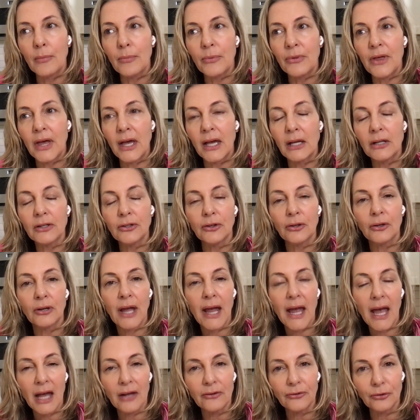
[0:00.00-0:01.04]
that your
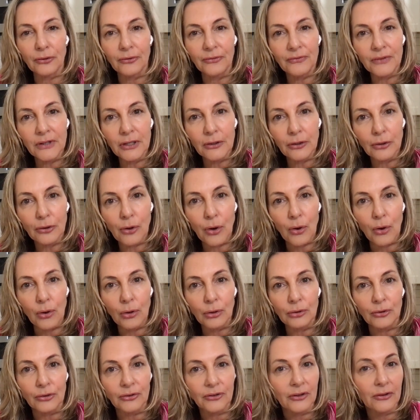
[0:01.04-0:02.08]
hands or feet are
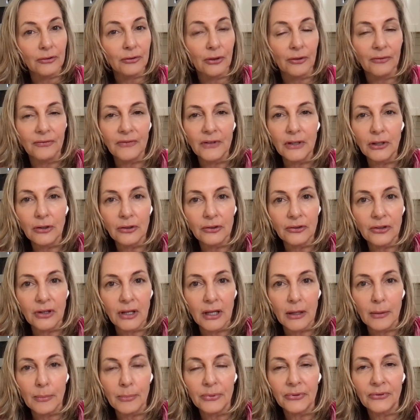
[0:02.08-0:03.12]
cold, or your
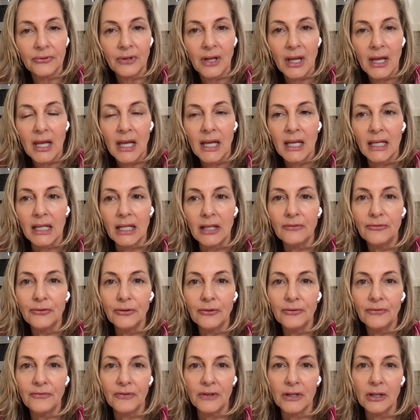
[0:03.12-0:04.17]
fingertips, if
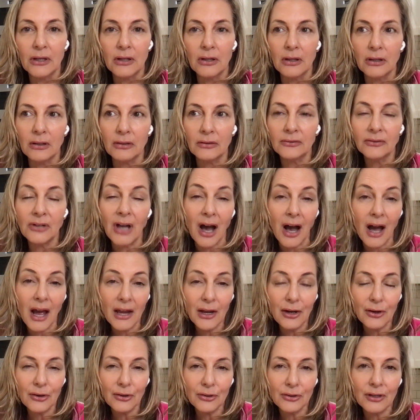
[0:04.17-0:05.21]
you feel
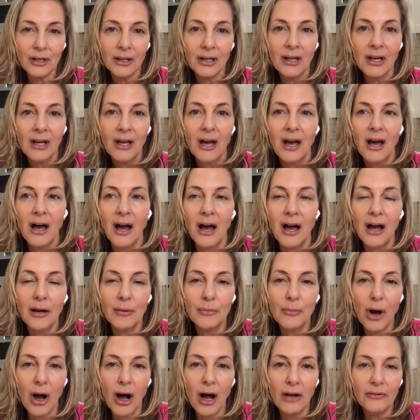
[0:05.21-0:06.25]
tired
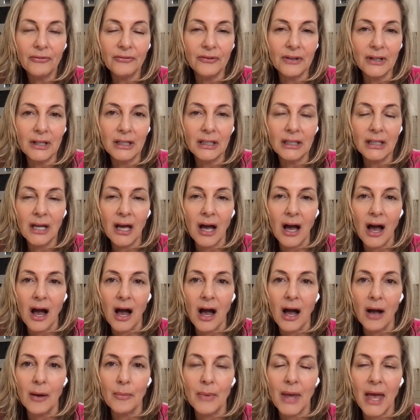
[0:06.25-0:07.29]
often,
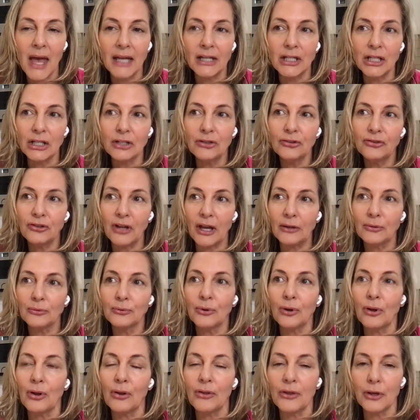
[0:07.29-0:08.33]
and in
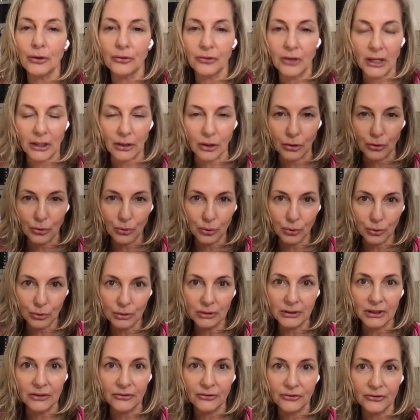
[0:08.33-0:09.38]
general, there's like a
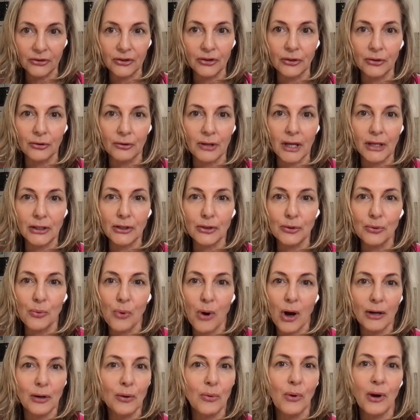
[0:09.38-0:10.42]
coolness to you, like you
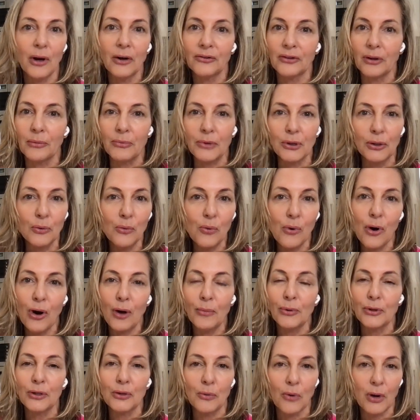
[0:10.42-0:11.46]
want to wear something warm,
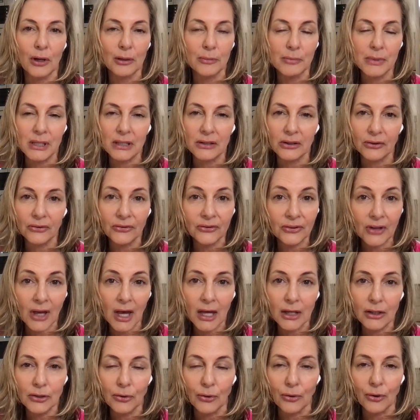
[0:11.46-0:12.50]
or you want to be in the
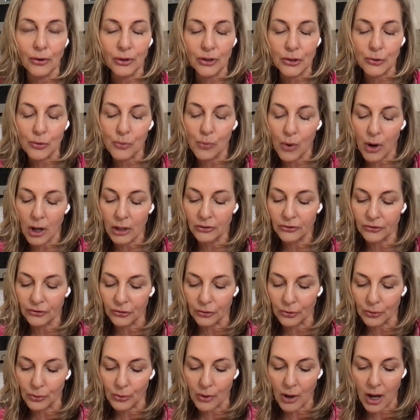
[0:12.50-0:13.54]
sun, or you want
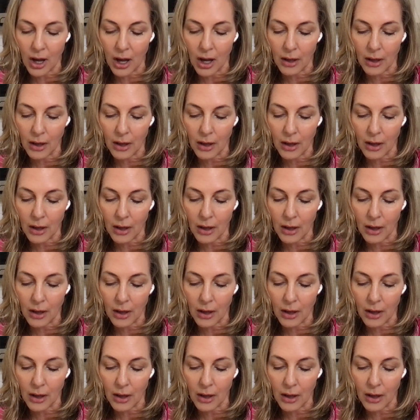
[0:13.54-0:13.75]
to